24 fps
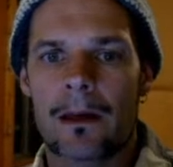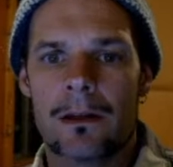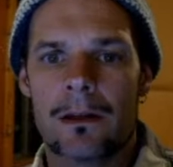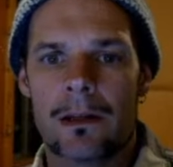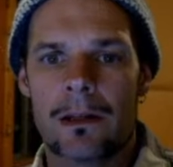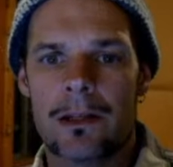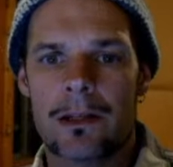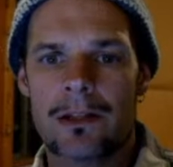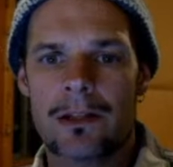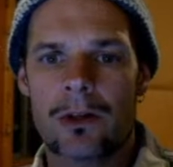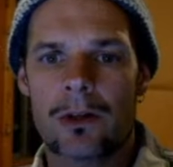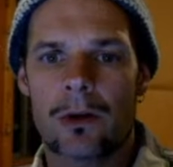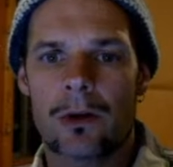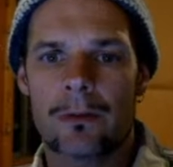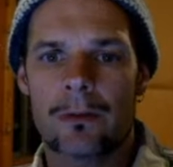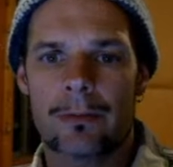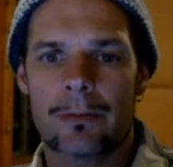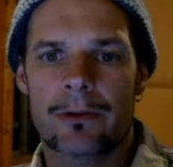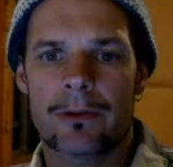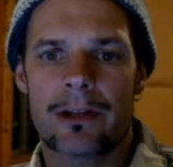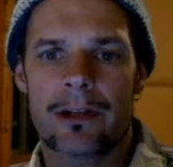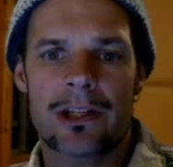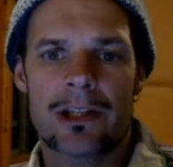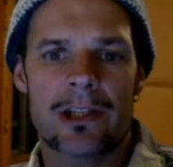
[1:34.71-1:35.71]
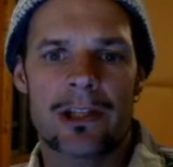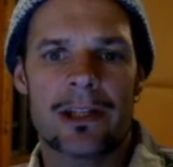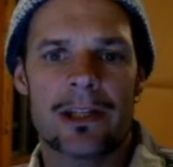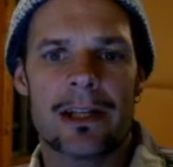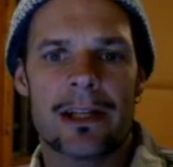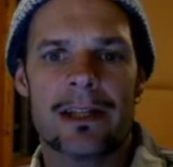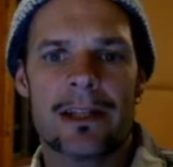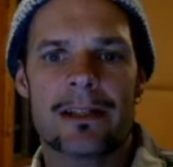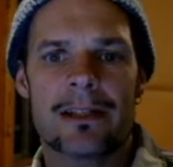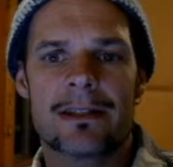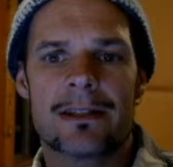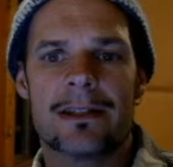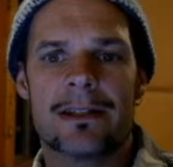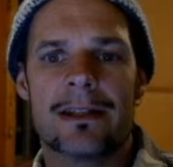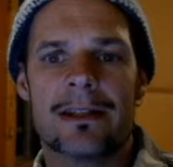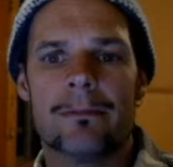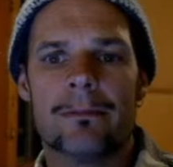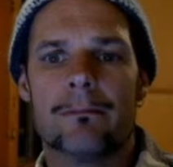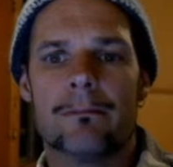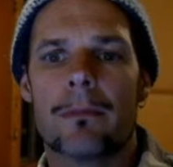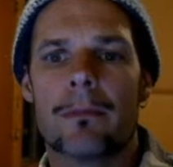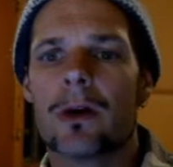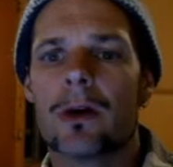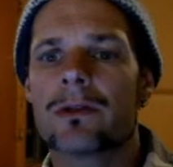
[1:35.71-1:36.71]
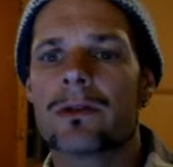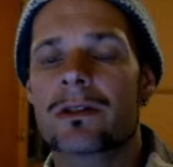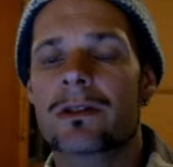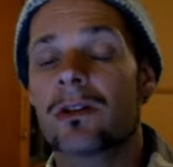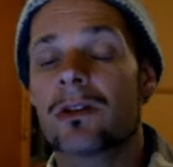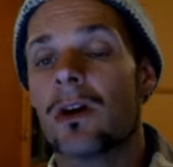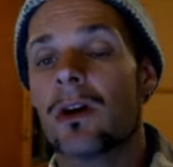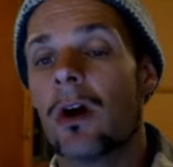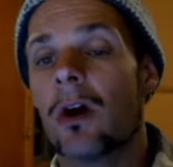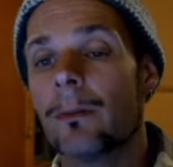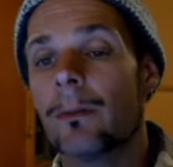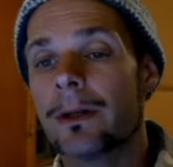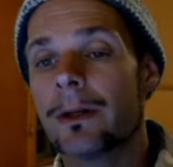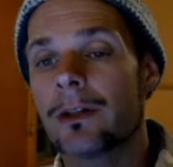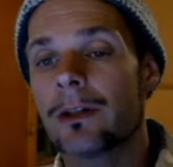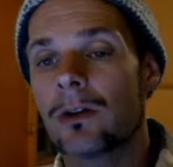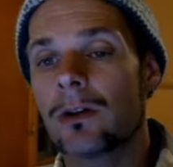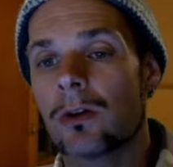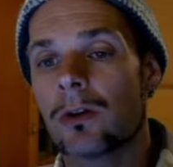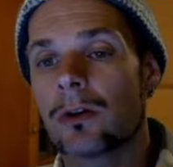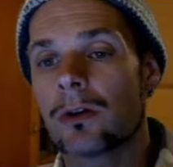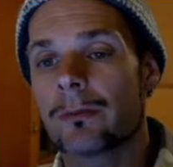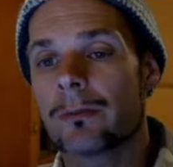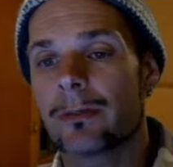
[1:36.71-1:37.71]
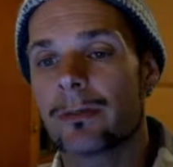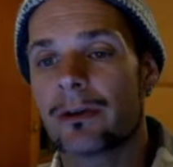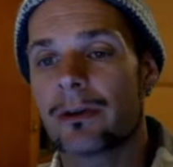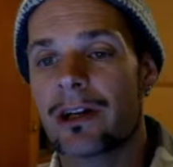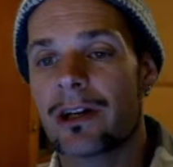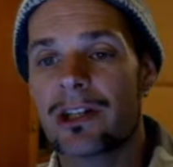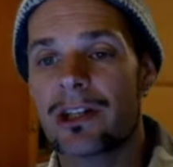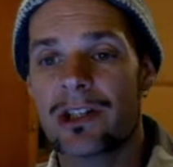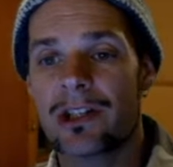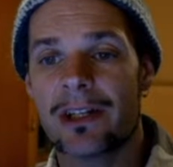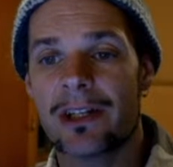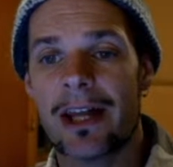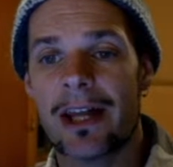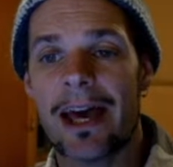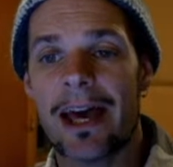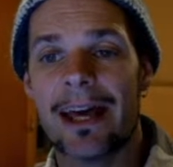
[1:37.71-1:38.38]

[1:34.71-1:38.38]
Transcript: This chord progression is the most common chord progression